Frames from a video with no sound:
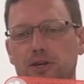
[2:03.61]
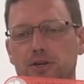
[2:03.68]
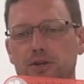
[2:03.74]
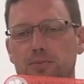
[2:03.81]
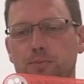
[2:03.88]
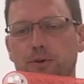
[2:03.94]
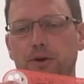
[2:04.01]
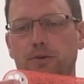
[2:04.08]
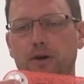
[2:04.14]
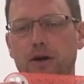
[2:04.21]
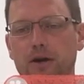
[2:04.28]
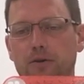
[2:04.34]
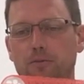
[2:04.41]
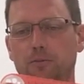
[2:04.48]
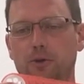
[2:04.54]
Uh, you put
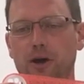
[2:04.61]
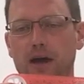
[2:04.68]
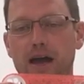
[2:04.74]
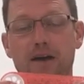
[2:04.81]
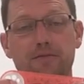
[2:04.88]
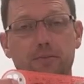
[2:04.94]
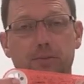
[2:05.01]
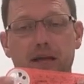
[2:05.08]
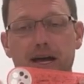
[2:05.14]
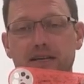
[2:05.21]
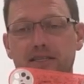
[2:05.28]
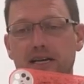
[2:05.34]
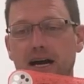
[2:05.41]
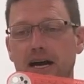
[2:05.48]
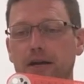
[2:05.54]
uh, where I have the
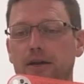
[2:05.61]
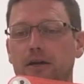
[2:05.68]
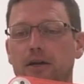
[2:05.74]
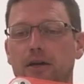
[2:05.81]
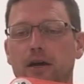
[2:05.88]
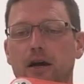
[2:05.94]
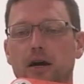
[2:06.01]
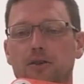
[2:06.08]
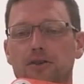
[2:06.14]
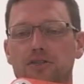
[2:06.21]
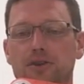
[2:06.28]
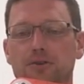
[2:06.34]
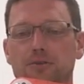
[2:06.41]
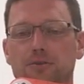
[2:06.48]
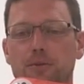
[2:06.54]
black dot, the
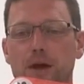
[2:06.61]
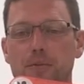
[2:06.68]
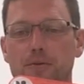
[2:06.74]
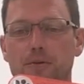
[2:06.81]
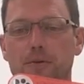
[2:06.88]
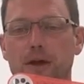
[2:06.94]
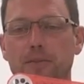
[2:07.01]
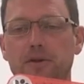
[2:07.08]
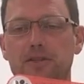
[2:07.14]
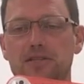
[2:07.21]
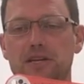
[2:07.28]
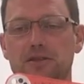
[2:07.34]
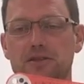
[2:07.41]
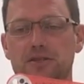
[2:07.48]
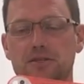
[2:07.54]
center of the paper, I'm going to
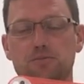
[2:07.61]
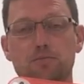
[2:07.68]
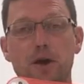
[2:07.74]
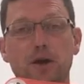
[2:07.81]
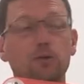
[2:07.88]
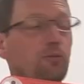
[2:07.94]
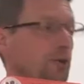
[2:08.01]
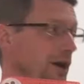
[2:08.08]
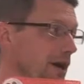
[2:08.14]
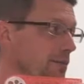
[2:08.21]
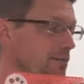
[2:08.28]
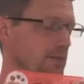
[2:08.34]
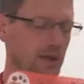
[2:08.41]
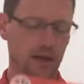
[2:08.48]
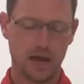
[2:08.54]
take this metal ring
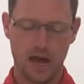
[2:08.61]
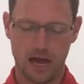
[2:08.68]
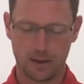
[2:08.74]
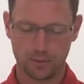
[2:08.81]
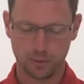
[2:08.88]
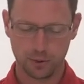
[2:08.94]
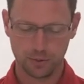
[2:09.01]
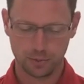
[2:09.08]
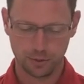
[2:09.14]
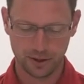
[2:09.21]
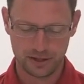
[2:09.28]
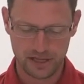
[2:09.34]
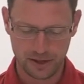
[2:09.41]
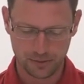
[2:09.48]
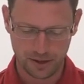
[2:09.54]
and I'm going to put
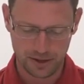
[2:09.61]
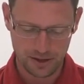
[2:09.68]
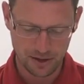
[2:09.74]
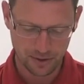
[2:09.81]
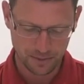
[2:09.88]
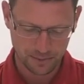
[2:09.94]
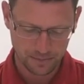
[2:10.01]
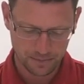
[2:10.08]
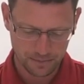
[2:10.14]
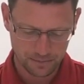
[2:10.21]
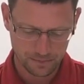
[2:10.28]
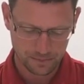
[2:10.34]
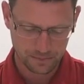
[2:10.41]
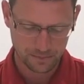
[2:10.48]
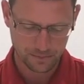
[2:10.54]
it down right here.
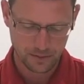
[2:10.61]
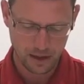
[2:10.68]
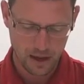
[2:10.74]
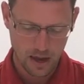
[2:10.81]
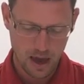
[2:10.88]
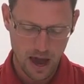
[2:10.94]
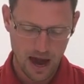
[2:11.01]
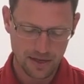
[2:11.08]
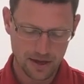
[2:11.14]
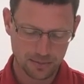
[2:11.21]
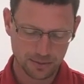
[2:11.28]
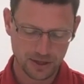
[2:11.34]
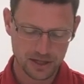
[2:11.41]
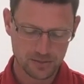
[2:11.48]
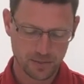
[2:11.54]
I then
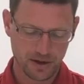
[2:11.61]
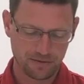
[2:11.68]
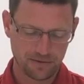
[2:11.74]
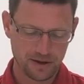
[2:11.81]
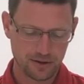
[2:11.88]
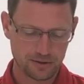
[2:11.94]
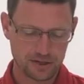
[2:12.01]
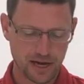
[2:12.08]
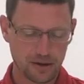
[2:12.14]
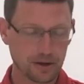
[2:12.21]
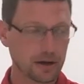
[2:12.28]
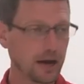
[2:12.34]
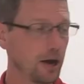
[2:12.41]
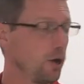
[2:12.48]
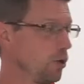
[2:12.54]
place my finger down
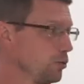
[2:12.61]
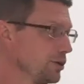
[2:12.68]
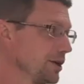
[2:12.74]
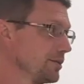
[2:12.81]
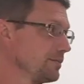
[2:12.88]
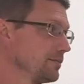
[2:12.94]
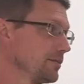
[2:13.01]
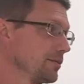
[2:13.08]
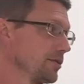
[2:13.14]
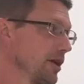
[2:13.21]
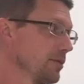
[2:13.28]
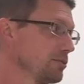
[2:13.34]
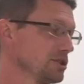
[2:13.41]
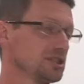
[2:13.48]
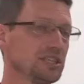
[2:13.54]
and I hold it, okay,
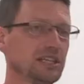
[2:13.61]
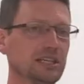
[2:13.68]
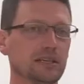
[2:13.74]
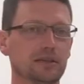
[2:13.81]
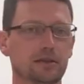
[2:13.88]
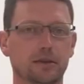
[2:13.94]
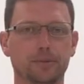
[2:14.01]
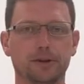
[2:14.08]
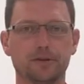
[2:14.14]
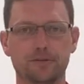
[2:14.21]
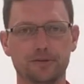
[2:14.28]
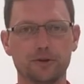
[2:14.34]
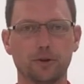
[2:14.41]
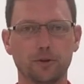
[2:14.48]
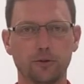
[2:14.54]
which is key. I mean, if
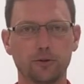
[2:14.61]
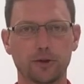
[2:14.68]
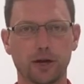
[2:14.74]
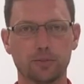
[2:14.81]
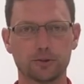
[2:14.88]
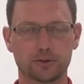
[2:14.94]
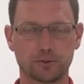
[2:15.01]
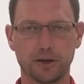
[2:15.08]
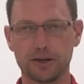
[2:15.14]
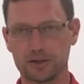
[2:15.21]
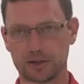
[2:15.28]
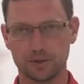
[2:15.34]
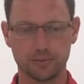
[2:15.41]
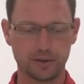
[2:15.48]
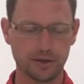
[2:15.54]
you don't hold the compass right, it's
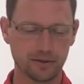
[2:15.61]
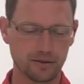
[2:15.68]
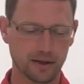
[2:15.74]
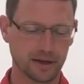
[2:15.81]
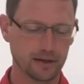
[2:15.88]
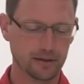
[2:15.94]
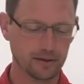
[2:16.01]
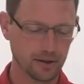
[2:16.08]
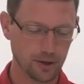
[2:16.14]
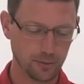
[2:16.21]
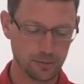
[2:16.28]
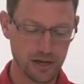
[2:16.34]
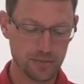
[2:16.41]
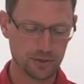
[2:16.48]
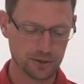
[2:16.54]
going to be like an, an
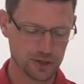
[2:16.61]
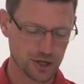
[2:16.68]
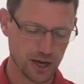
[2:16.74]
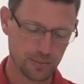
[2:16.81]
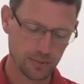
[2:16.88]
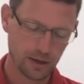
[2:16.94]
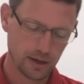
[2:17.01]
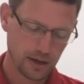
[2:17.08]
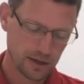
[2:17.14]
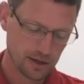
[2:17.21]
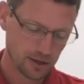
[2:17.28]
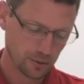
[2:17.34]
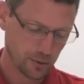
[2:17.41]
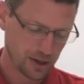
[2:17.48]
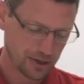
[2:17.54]
amoeba shape. You
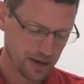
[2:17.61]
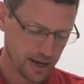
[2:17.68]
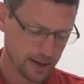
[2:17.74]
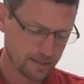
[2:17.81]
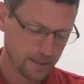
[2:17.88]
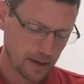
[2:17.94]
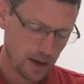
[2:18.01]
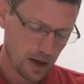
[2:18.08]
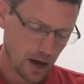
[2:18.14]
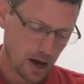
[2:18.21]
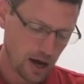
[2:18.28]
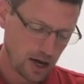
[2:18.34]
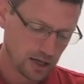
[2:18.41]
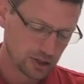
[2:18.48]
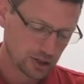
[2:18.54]
don't want that.
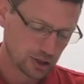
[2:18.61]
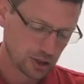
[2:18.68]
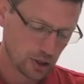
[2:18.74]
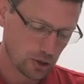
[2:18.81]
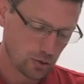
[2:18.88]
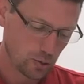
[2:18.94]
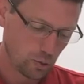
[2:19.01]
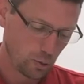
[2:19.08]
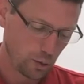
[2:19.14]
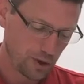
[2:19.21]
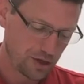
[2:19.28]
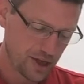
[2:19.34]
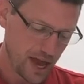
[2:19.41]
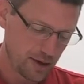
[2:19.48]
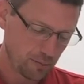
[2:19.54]
Uh, so
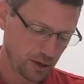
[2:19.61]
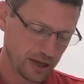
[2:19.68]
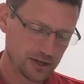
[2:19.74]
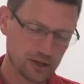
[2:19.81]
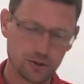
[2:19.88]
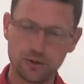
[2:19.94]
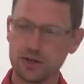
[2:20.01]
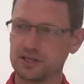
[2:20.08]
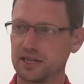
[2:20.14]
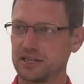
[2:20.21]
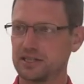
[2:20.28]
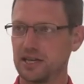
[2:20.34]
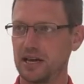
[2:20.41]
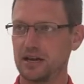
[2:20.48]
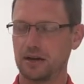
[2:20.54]
what then what I do is I
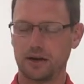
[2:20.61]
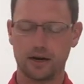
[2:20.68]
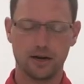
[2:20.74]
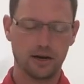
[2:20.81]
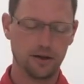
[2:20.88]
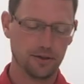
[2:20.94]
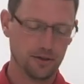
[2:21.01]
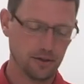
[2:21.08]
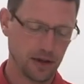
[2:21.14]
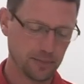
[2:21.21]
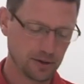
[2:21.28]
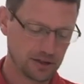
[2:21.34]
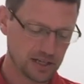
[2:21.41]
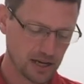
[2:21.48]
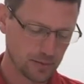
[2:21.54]
take, uh, I'm
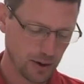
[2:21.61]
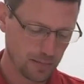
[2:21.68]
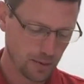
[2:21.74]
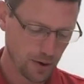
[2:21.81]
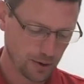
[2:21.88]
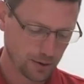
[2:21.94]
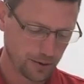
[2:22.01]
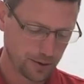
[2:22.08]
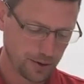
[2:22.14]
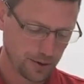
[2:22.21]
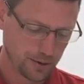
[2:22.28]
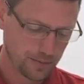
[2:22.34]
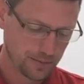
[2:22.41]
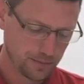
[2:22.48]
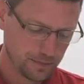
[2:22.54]
going to take my marker
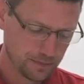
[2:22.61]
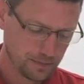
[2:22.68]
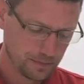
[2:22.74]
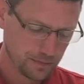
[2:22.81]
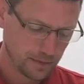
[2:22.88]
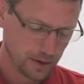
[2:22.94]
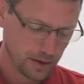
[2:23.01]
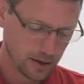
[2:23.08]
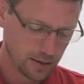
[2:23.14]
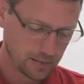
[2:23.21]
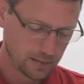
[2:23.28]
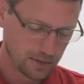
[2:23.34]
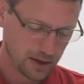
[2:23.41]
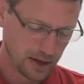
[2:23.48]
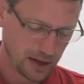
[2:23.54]
here,
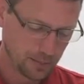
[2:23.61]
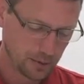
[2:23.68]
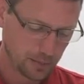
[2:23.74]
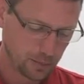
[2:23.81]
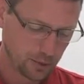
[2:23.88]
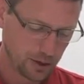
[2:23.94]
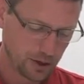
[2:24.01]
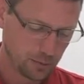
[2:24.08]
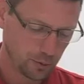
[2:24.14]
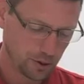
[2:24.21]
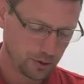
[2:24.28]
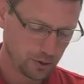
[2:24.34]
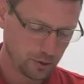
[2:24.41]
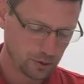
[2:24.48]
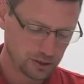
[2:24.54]
um, and I'm going to put it in one of
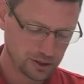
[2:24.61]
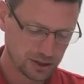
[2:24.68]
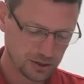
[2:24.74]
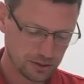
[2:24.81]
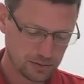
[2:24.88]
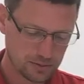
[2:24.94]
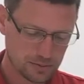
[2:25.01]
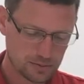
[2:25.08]
the holes here.